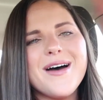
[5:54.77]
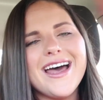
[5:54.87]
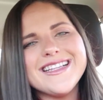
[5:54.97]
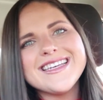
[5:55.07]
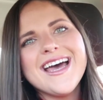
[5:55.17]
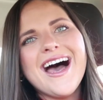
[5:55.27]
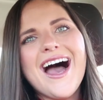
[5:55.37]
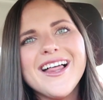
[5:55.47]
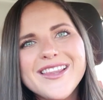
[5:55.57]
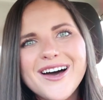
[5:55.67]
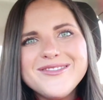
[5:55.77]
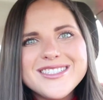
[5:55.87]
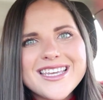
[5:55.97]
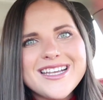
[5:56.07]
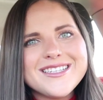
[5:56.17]
But I love
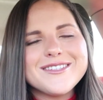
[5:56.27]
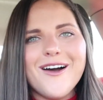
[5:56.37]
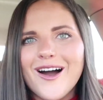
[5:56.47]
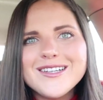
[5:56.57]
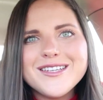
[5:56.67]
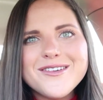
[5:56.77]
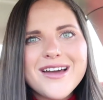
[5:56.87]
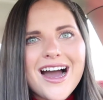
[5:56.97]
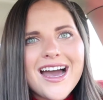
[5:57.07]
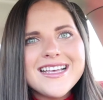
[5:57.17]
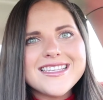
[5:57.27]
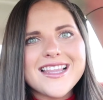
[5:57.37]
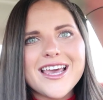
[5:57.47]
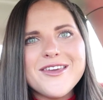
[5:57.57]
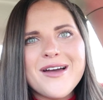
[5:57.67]
just getting to talk to you guys
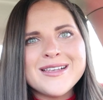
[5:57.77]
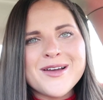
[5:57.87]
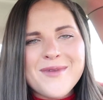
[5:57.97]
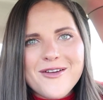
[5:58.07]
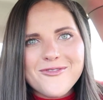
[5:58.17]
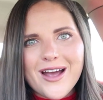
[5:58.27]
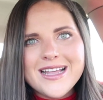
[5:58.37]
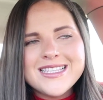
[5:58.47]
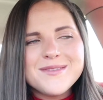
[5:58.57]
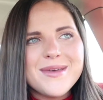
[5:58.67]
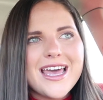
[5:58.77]
like you guys are my friends,